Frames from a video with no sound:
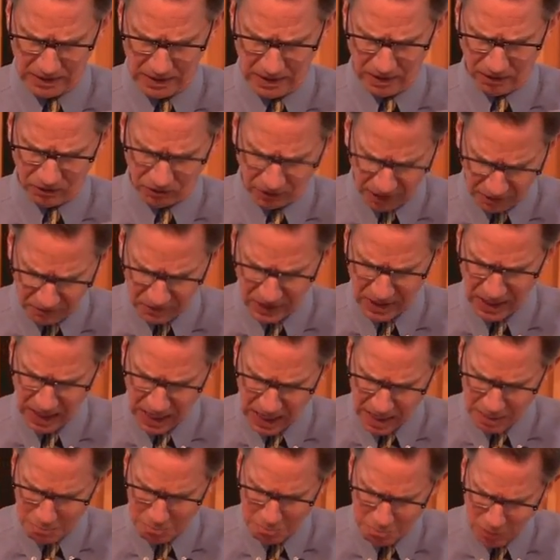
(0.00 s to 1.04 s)
7 to
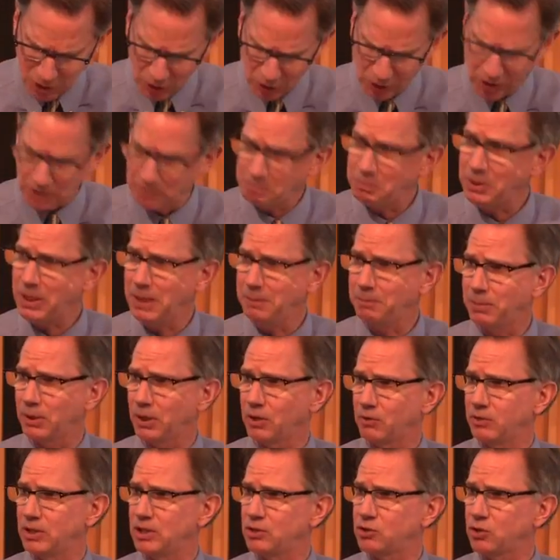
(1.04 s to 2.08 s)
8 million people
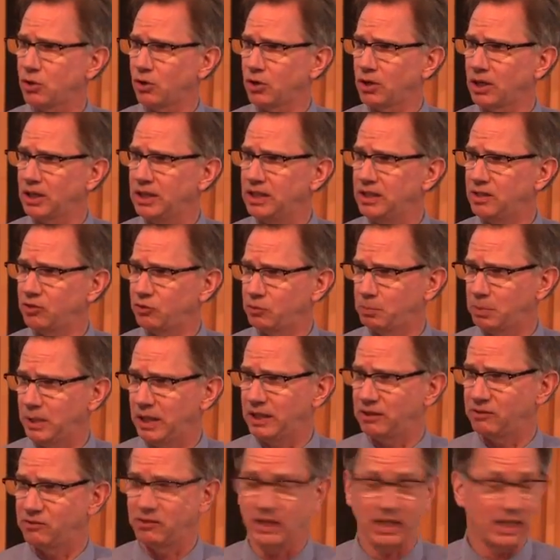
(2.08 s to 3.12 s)
are internally
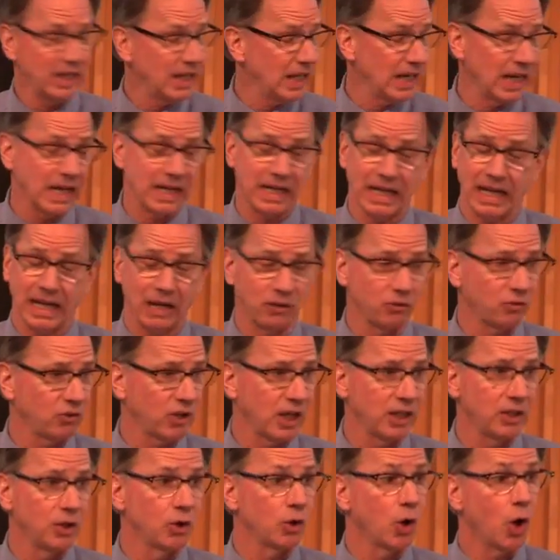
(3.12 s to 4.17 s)
displaced. They cannot get
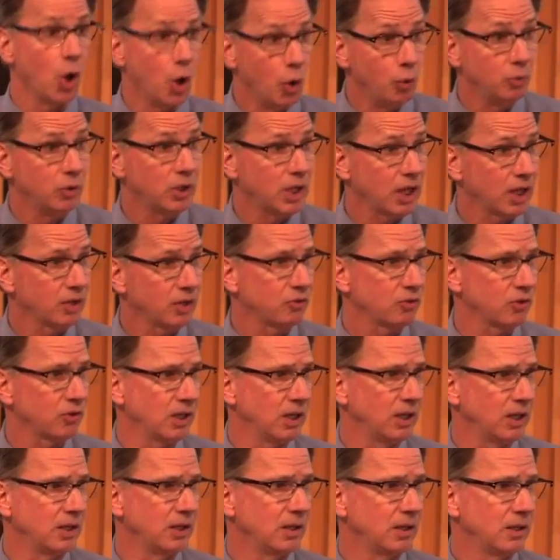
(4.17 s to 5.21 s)
outside their own country.